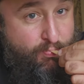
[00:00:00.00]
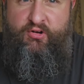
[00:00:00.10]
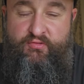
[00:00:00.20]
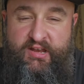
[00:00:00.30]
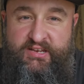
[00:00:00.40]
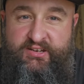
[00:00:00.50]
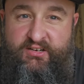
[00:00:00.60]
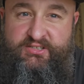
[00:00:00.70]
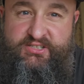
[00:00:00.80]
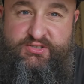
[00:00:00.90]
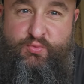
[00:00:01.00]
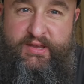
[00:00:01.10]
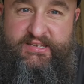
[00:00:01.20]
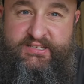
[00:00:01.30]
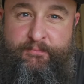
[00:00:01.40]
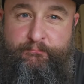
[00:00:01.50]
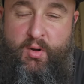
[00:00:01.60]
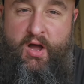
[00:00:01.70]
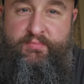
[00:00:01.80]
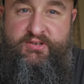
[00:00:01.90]
A really nice sweet
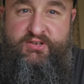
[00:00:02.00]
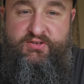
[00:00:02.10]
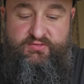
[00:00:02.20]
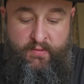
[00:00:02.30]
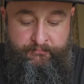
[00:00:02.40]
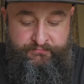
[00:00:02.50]
barbecue,